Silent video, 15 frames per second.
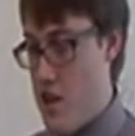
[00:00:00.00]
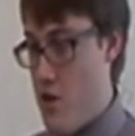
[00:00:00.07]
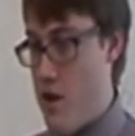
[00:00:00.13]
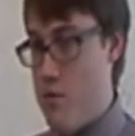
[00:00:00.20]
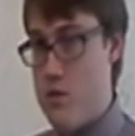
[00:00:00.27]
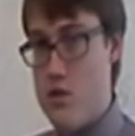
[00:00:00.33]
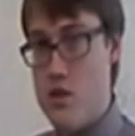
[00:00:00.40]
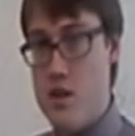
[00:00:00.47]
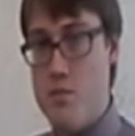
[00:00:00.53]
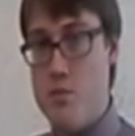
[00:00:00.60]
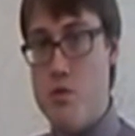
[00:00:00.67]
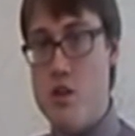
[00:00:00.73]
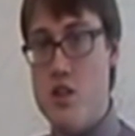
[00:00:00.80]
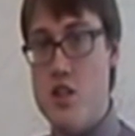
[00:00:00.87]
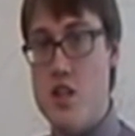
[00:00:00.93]
I really
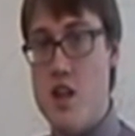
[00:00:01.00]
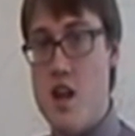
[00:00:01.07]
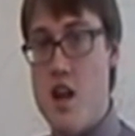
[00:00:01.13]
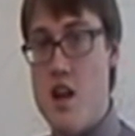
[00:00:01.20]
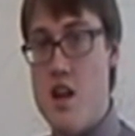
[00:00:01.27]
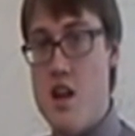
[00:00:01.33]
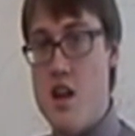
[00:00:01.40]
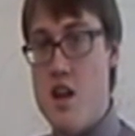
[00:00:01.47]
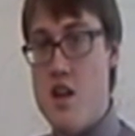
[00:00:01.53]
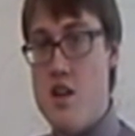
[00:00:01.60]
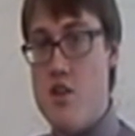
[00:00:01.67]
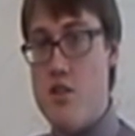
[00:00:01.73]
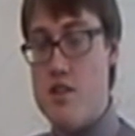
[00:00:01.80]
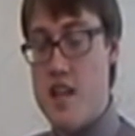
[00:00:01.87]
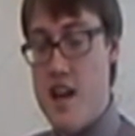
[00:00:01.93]
appreciate
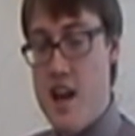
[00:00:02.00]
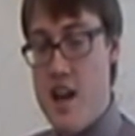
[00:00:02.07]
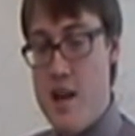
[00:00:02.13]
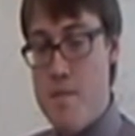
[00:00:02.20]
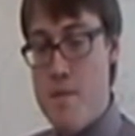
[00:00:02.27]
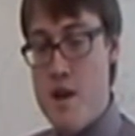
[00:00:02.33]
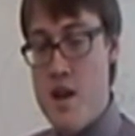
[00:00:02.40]
your time,